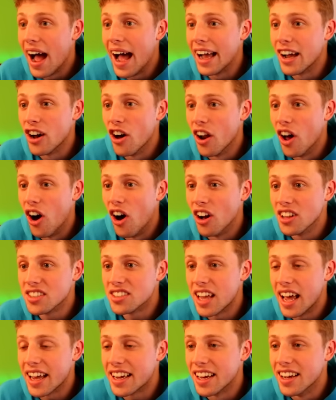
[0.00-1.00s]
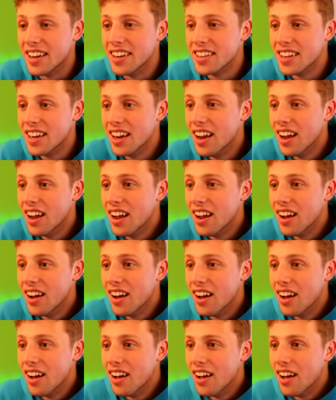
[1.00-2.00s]
hang on you a hot second. You
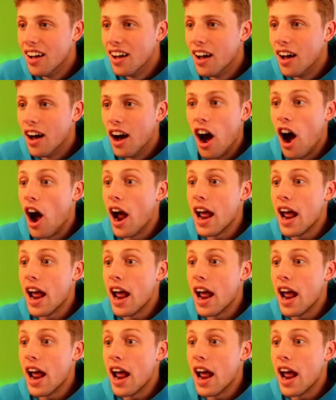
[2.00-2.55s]
can't keep this.